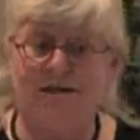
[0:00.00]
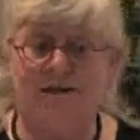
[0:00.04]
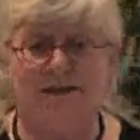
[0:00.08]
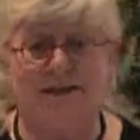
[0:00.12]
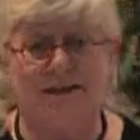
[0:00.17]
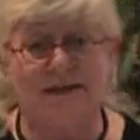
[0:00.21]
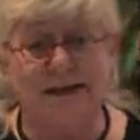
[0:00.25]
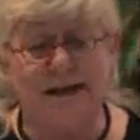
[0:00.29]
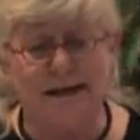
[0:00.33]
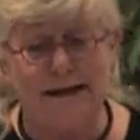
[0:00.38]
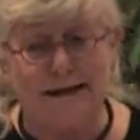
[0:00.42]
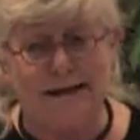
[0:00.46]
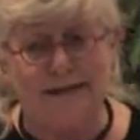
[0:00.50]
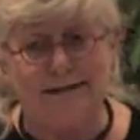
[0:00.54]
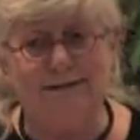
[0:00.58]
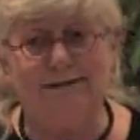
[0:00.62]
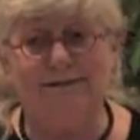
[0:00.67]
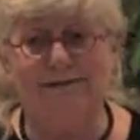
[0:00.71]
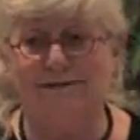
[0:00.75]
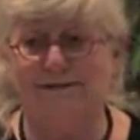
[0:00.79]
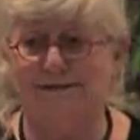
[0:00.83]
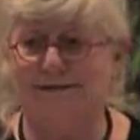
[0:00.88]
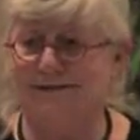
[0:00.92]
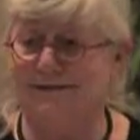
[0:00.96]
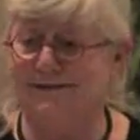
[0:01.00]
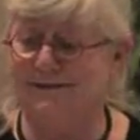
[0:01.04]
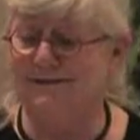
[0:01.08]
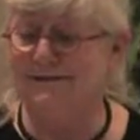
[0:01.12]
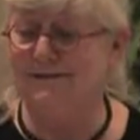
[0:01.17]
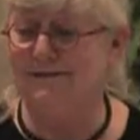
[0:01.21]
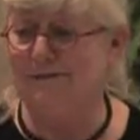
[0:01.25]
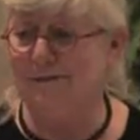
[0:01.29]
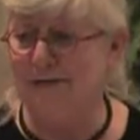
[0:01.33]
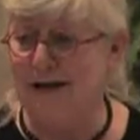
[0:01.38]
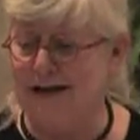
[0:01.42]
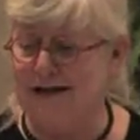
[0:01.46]
again,
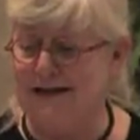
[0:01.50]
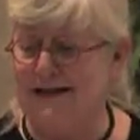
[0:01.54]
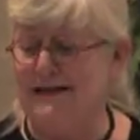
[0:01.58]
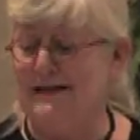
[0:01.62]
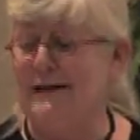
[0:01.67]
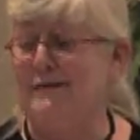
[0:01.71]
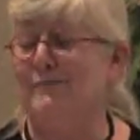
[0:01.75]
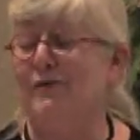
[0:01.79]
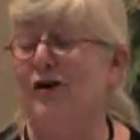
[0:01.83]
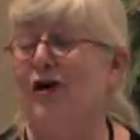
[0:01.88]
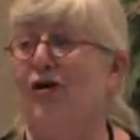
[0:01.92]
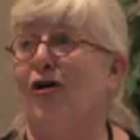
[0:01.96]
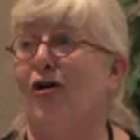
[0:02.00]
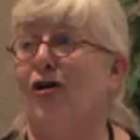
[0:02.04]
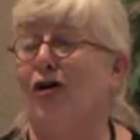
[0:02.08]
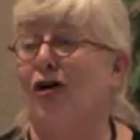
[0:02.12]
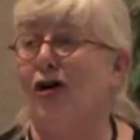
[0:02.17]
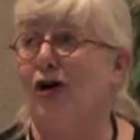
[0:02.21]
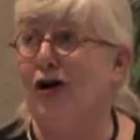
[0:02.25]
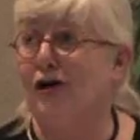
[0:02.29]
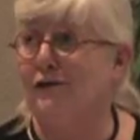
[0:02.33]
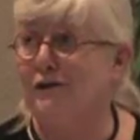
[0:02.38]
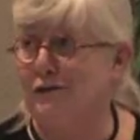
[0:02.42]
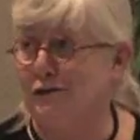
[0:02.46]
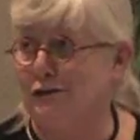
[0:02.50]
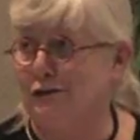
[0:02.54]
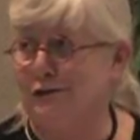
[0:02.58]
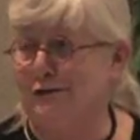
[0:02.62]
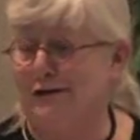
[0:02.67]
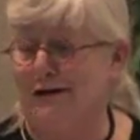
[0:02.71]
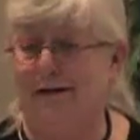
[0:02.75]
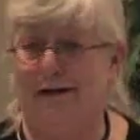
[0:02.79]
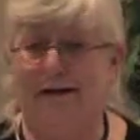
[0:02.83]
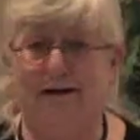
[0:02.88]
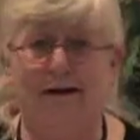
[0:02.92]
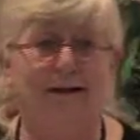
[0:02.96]
may seem awful
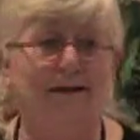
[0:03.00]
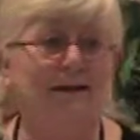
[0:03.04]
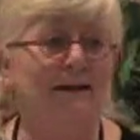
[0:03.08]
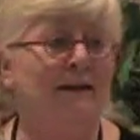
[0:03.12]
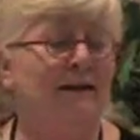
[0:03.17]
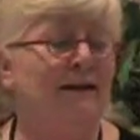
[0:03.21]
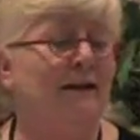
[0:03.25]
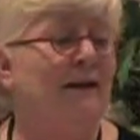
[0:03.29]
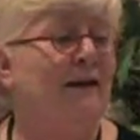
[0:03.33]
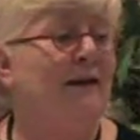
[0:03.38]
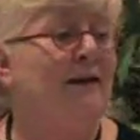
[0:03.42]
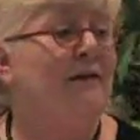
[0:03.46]
today,